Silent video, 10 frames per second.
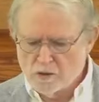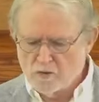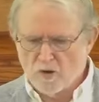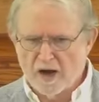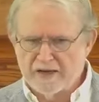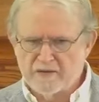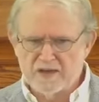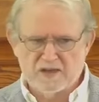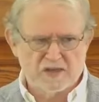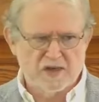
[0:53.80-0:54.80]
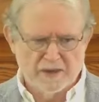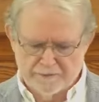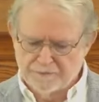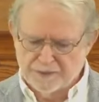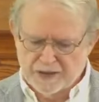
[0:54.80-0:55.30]
All right, this
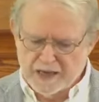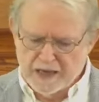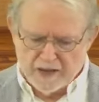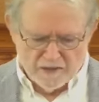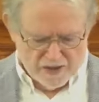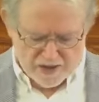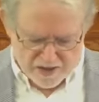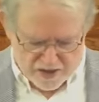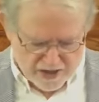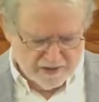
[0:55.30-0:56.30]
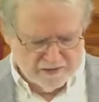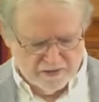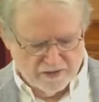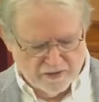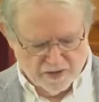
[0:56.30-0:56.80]
isn't
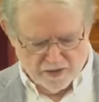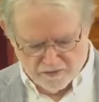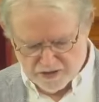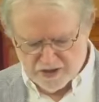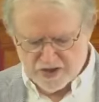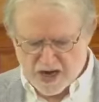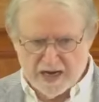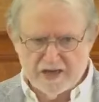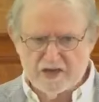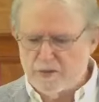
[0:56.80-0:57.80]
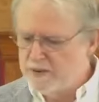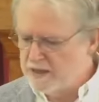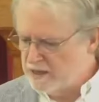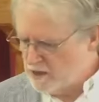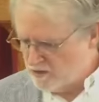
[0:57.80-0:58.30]
designed to
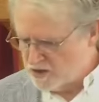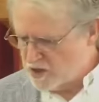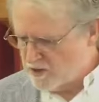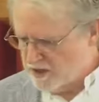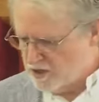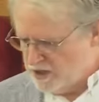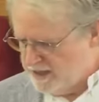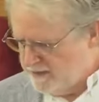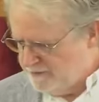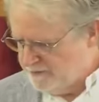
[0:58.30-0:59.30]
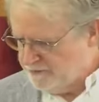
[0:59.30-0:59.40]
be, oh, sorry, Gene,